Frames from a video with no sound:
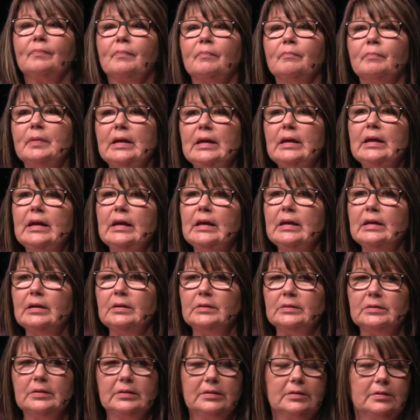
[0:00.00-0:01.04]
be
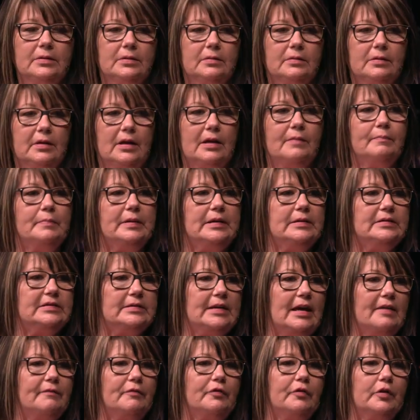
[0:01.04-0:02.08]
healed, and be
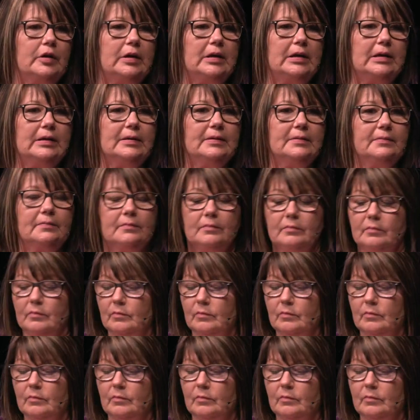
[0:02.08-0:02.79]
set free.